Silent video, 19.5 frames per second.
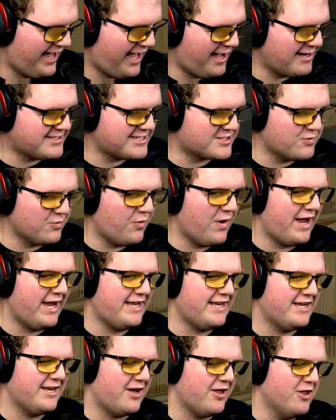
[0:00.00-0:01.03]
I just waited
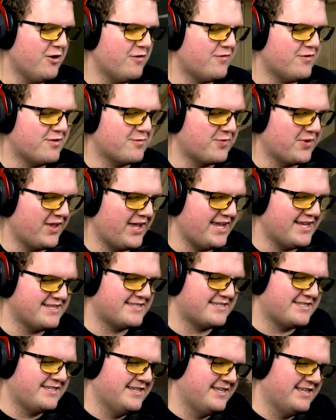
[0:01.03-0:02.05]
grenade, all over the place.